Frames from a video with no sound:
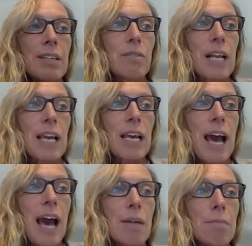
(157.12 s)
I'm really
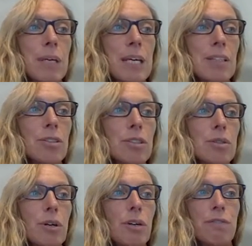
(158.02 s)
happy
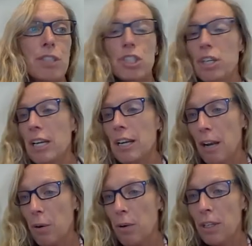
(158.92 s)
to officially
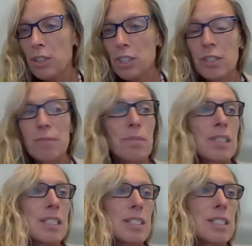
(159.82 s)
launch
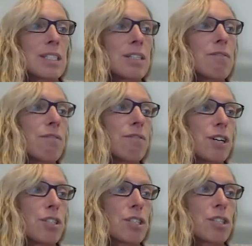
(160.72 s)
this
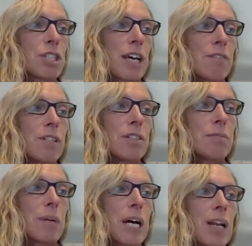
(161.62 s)
first ever
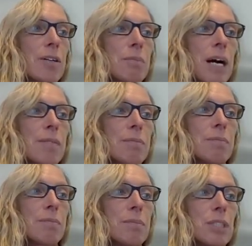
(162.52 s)

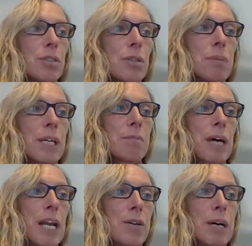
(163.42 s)
European
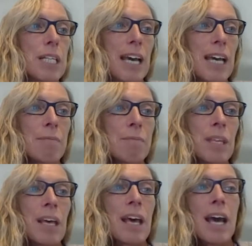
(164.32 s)
Myeloma Day.
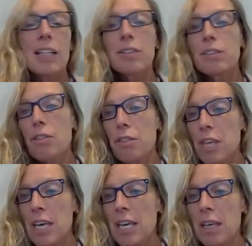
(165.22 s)
And the
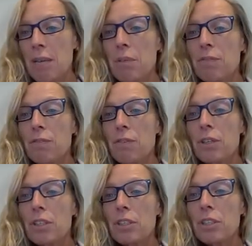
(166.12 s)
theme
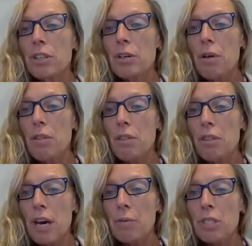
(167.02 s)
for
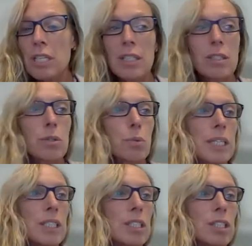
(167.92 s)

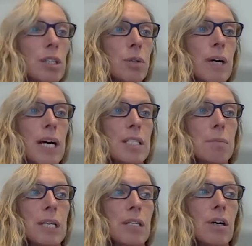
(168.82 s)
2022
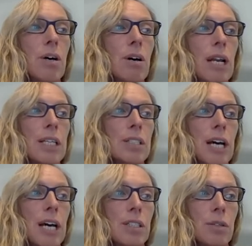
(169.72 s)
has been early
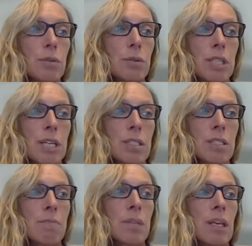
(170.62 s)

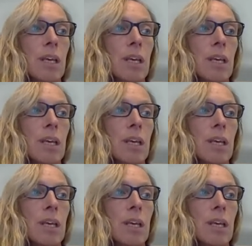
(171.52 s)
diagnosis